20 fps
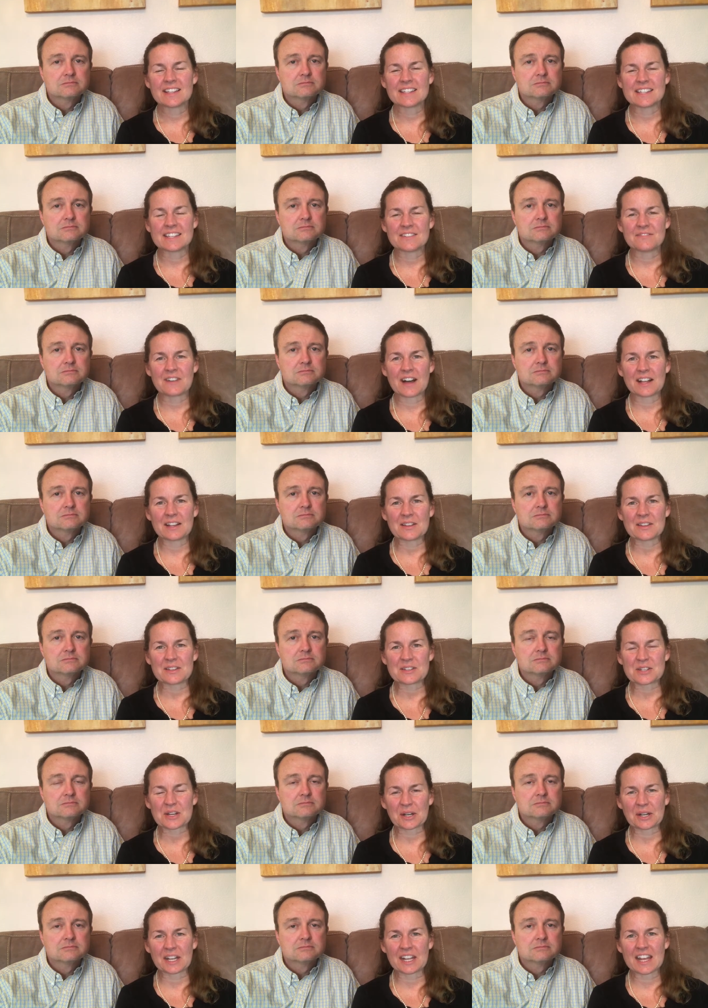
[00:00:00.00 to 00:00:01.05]
Speaker 1: to follow the
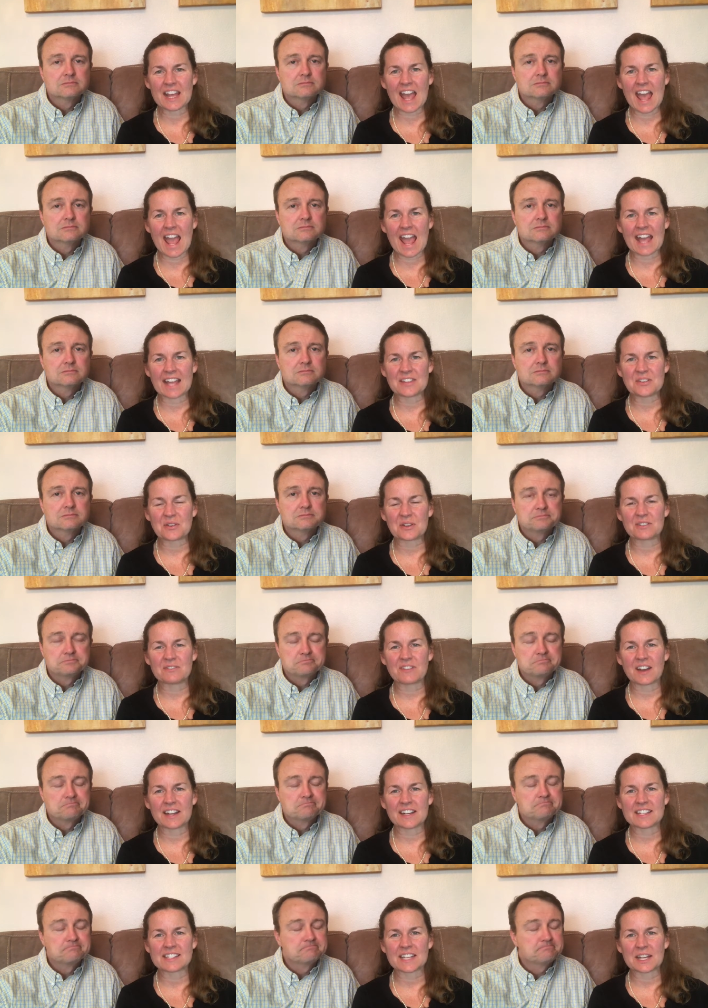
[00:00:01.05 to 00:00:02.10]
journey, and you can
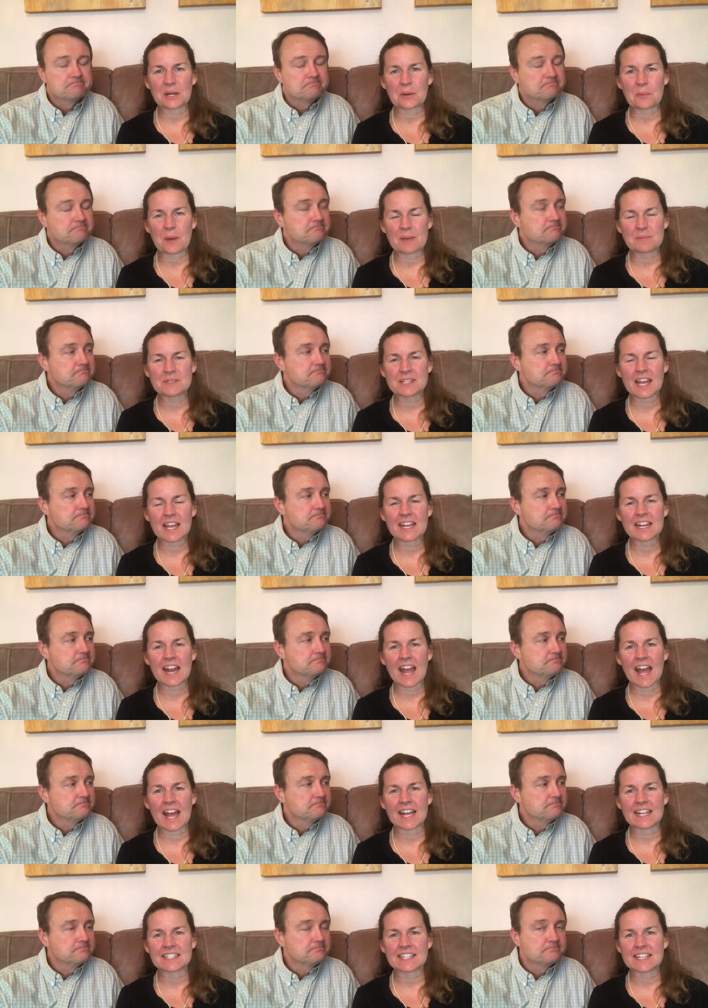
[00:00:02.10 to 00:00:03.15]
find us at our website
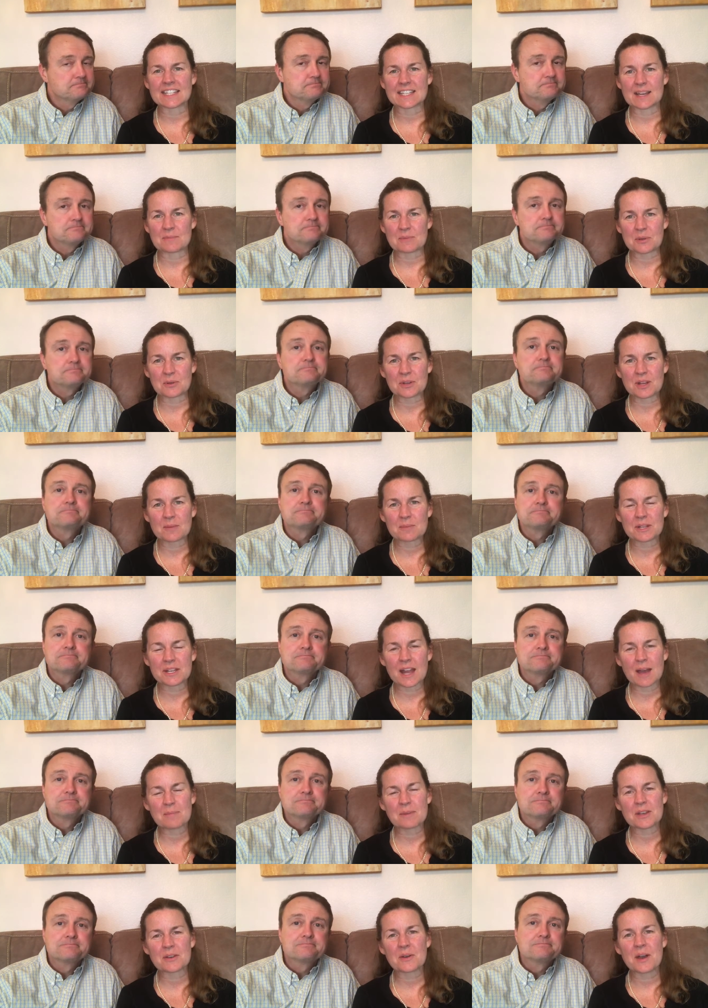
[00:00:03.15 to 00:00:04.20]
at
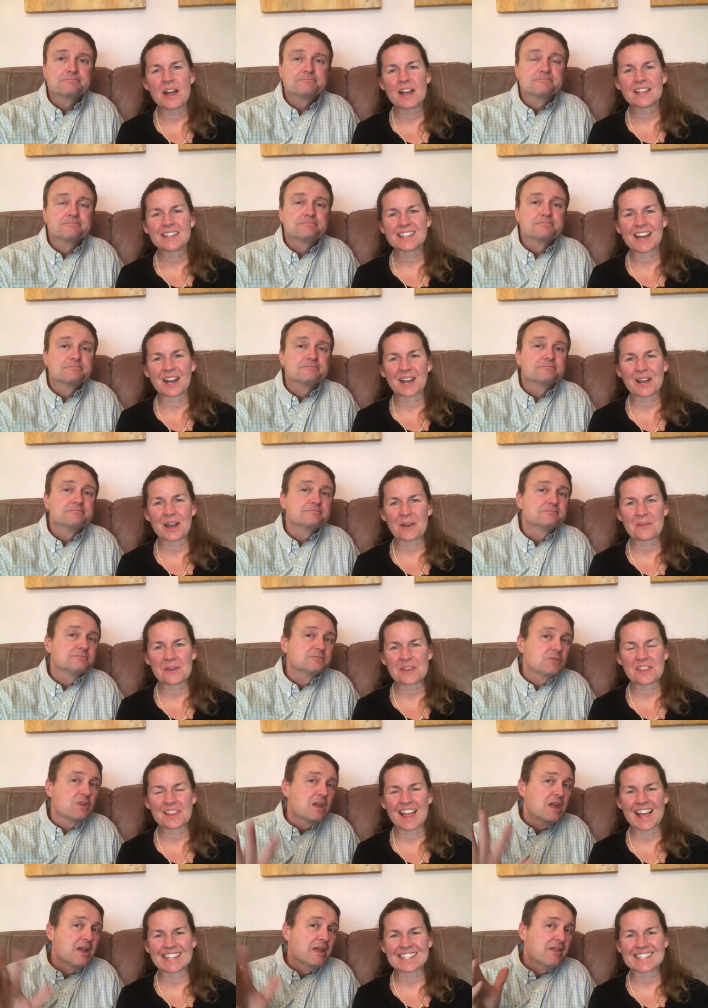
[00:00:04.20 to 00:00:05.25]

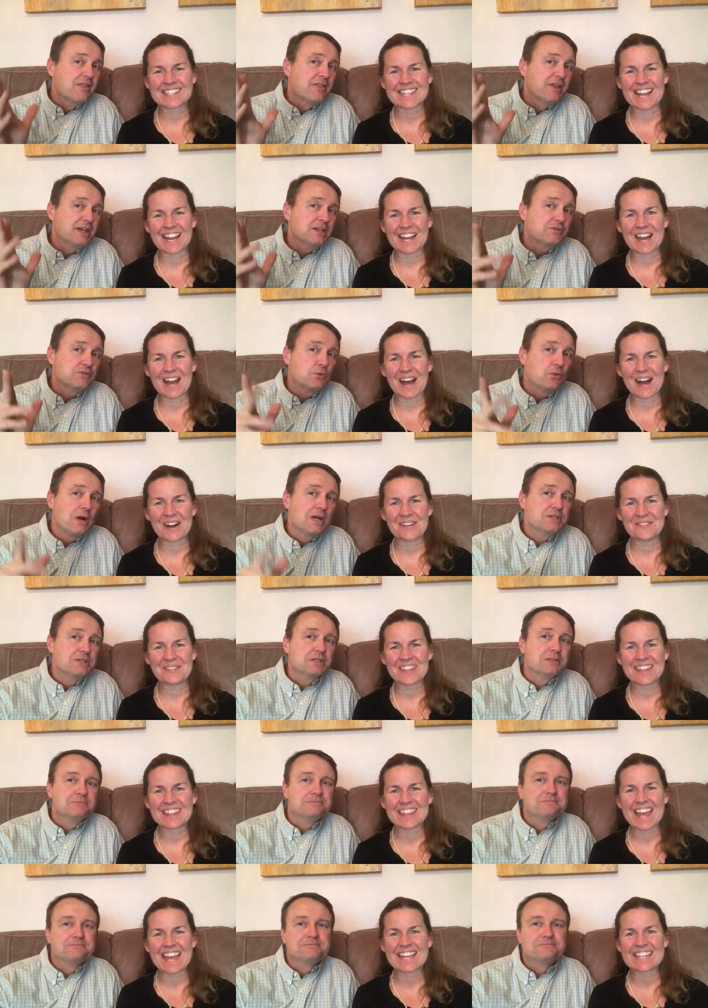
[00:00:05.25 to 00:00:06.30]
www.gowithless.com.
Speaker 2: Thanks for watching.
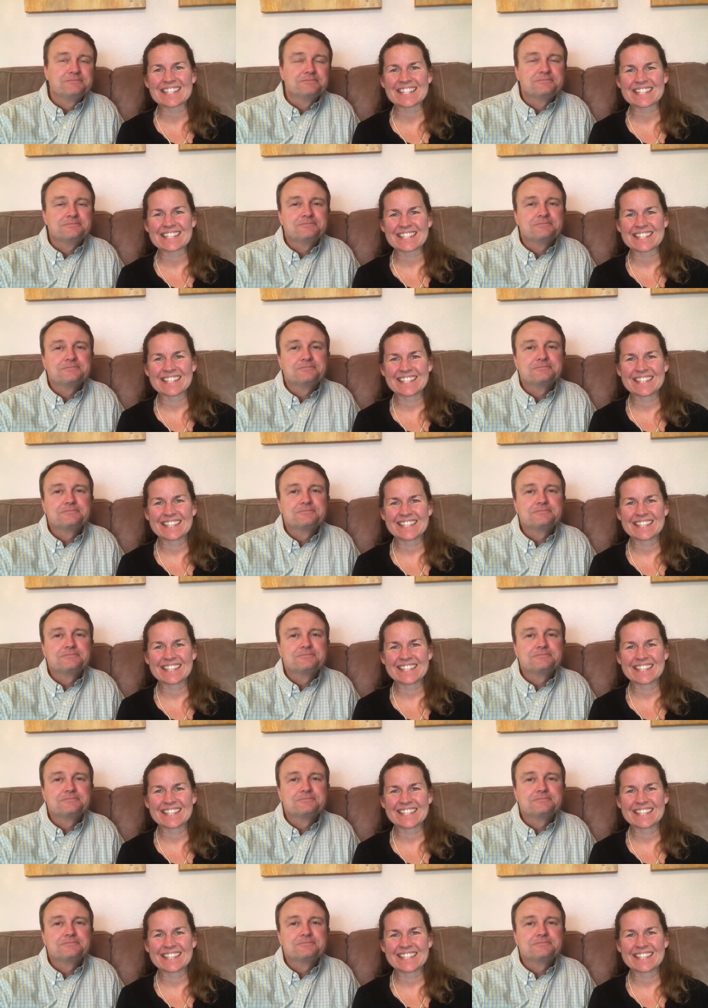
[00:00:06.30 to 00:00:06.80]
Thanks.